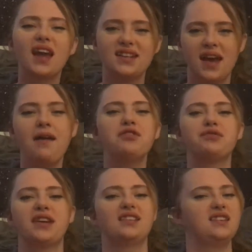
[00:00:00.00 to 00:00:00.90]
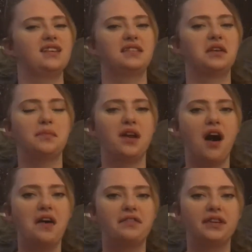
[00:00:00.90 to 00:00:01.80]
to have a drink, take a little bit
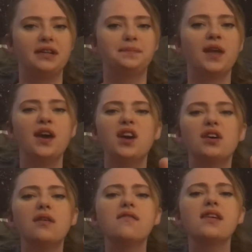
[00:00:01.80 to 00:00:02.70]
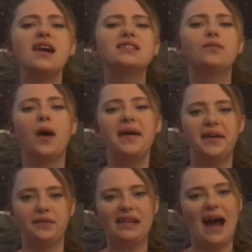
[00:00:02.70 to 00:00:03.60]
off, or go have a glass of wine
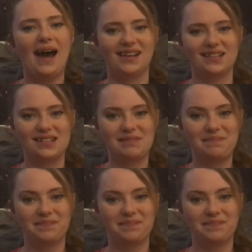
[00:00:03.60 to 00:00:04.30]
and relax.